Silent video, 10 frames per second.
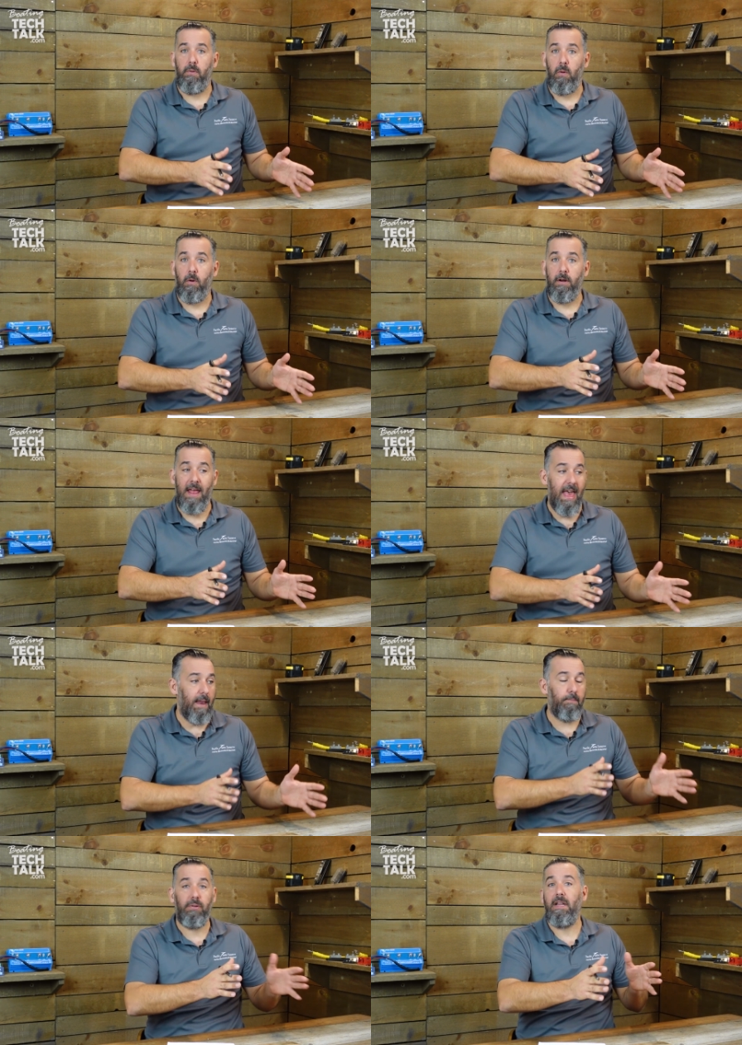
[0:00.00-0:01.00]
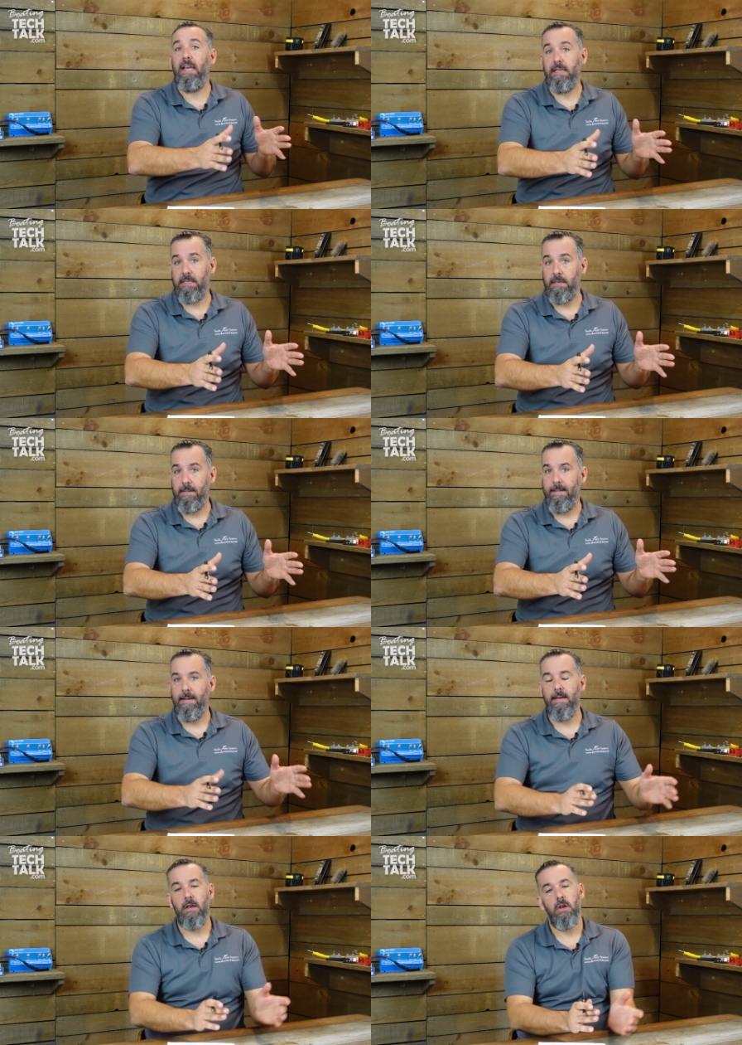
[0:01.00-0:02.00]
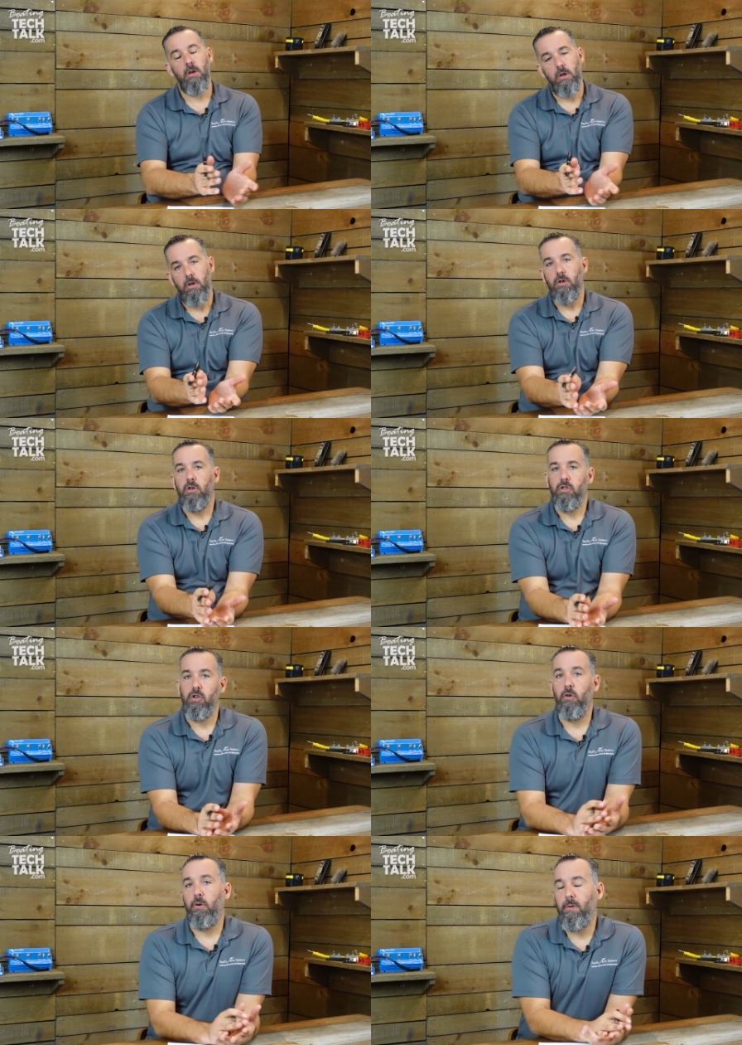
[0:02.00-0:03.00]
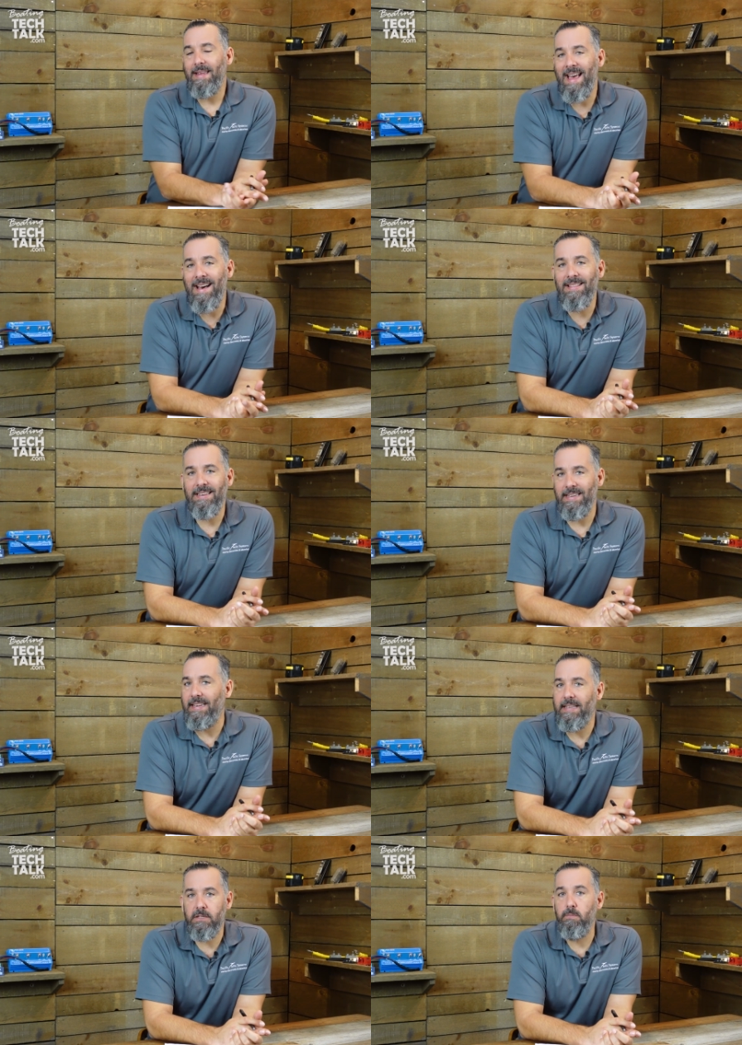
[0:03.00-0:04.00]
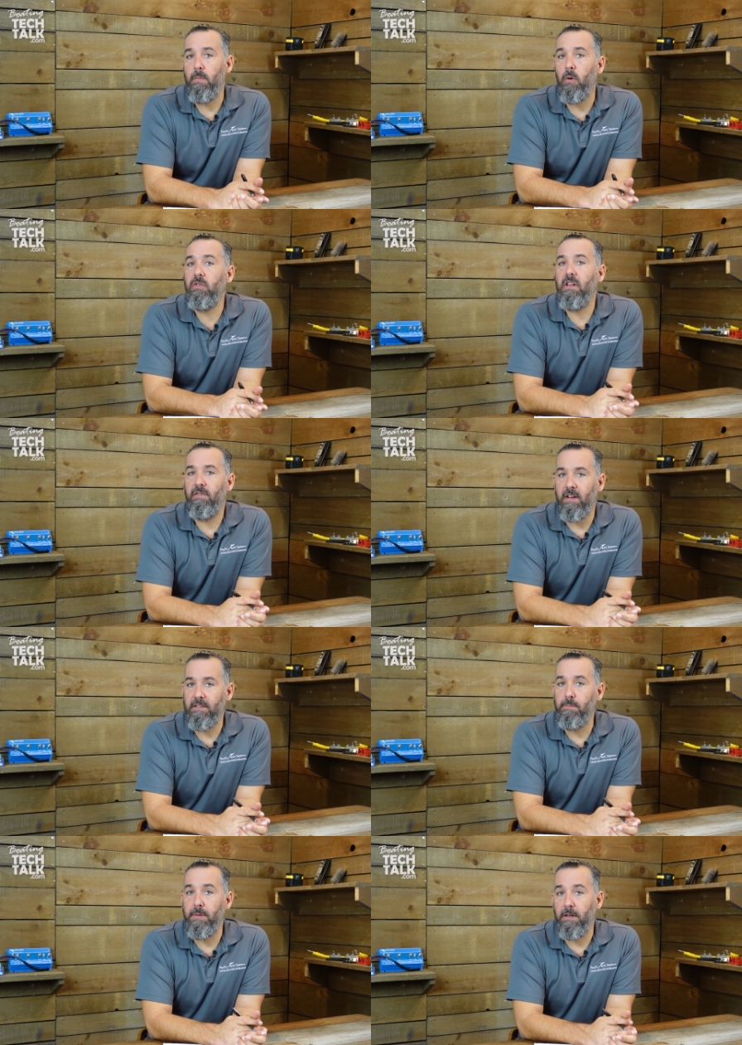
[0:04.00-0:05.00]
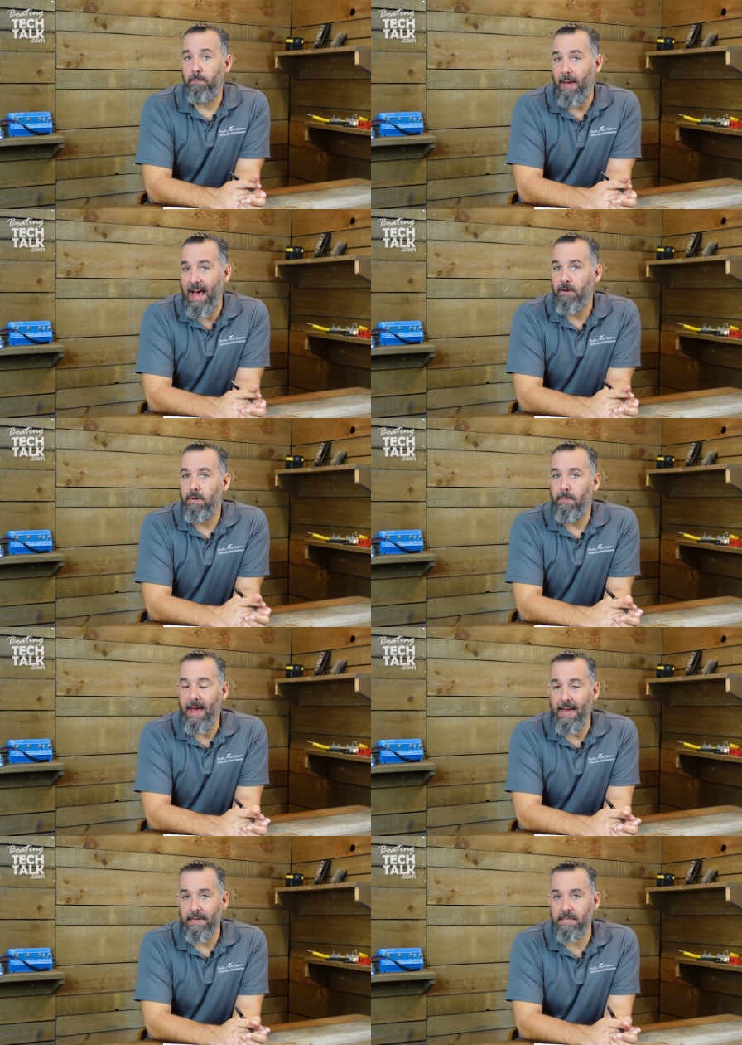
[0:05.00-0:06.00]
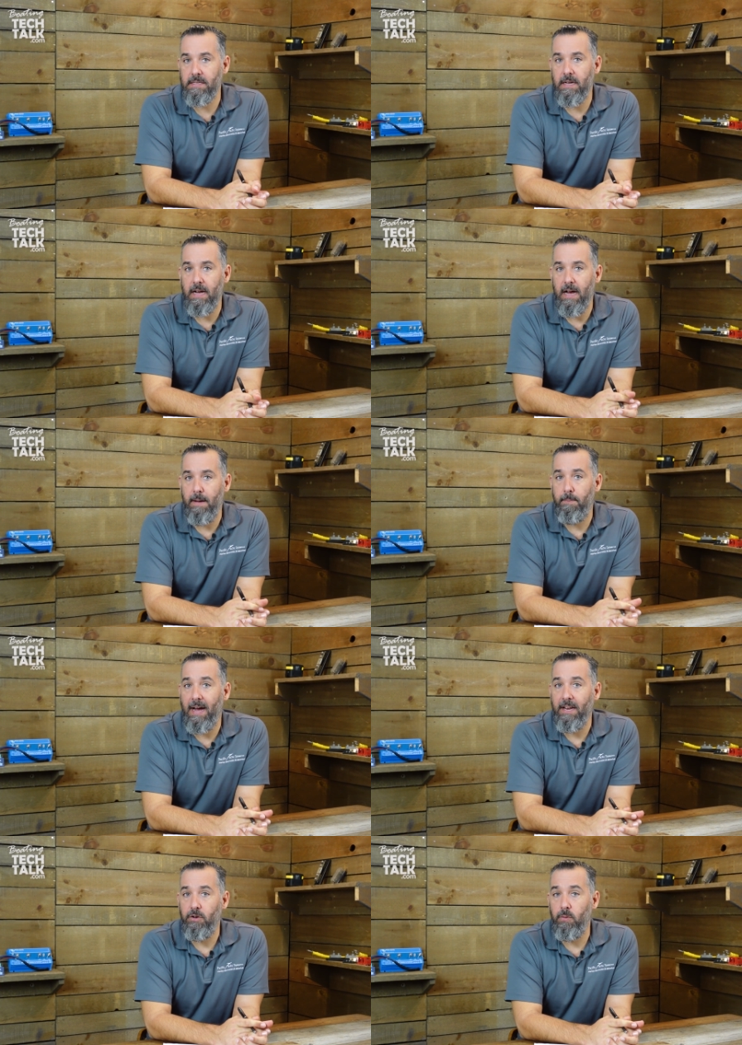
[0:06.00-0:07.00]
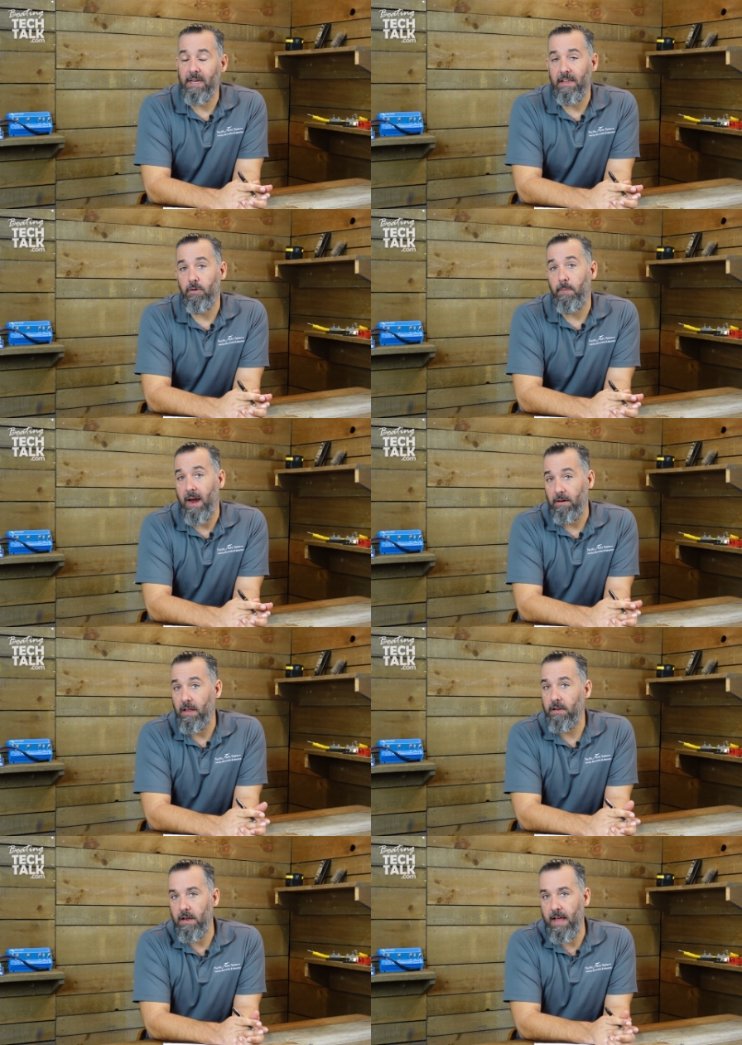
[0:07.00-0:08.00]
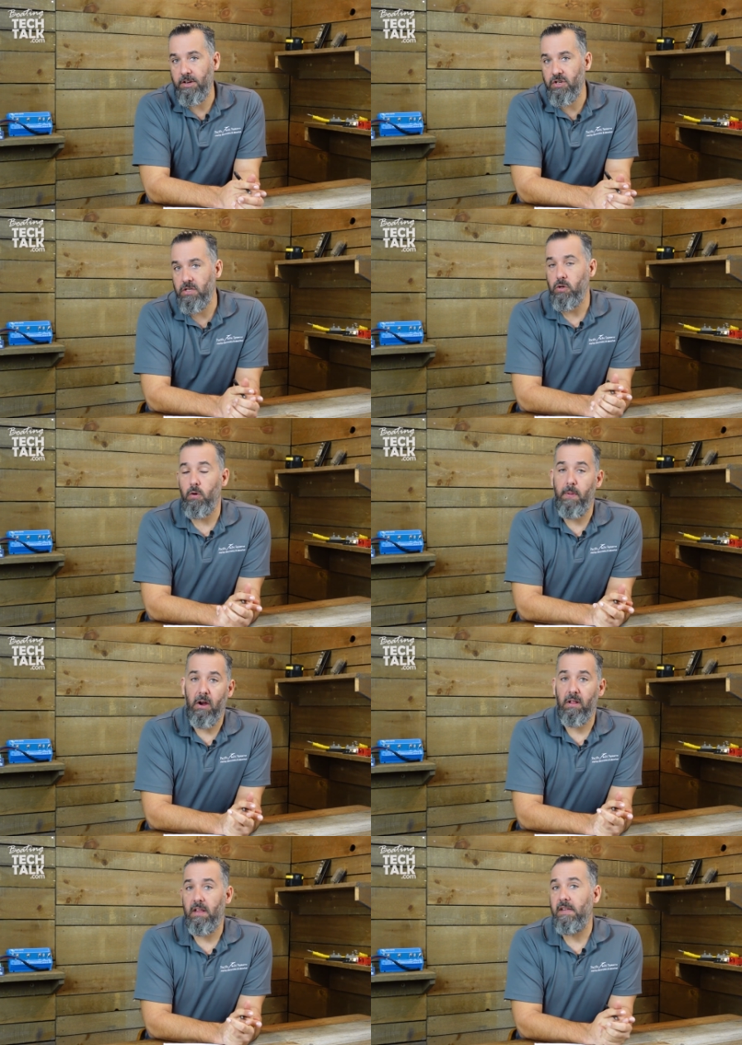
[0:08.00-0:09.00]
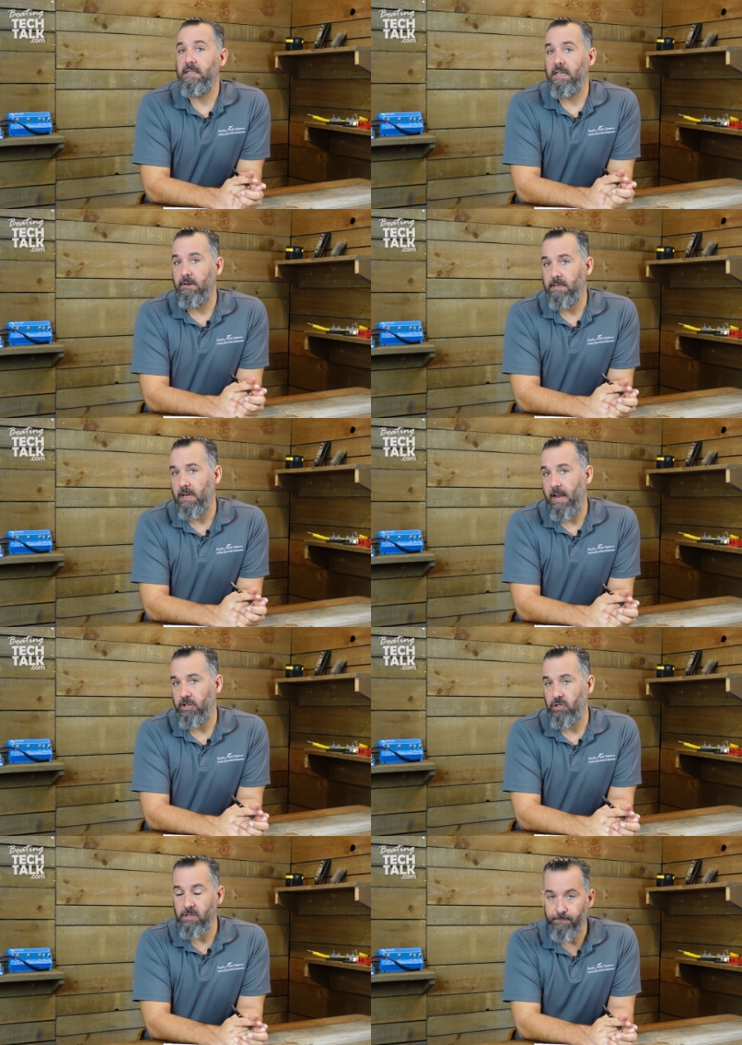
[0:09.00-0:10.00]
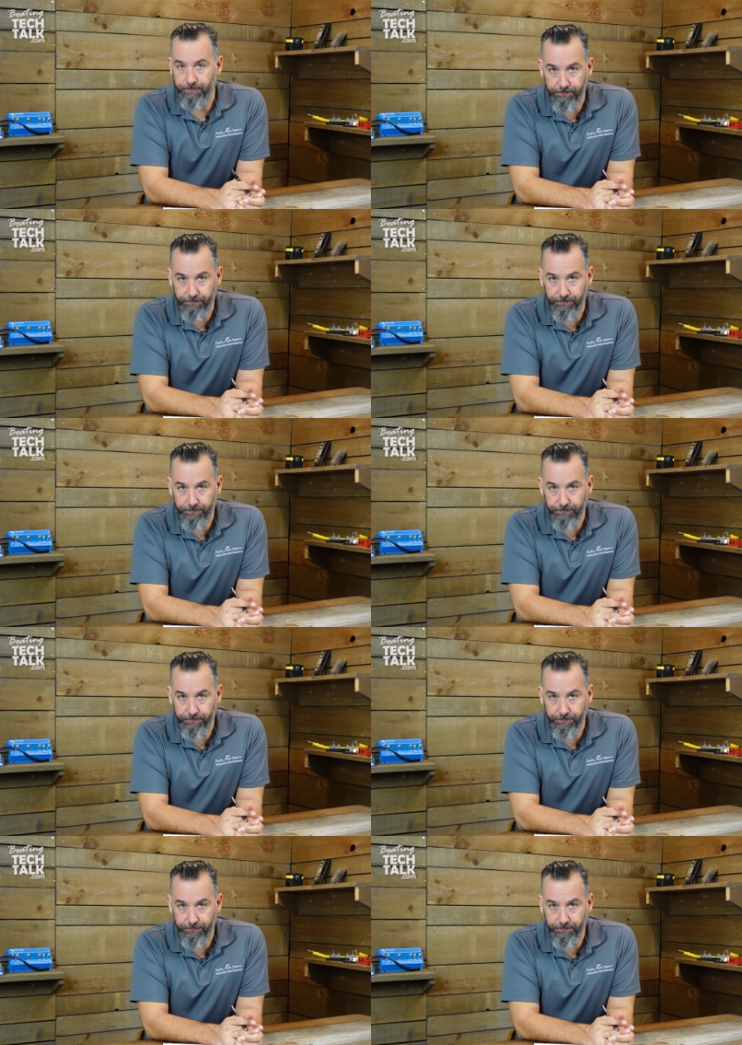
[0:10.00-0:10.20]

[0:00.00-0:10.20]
board and place? So the reality is most of us build battery banks by doing either parallel connections or parallel and series connections.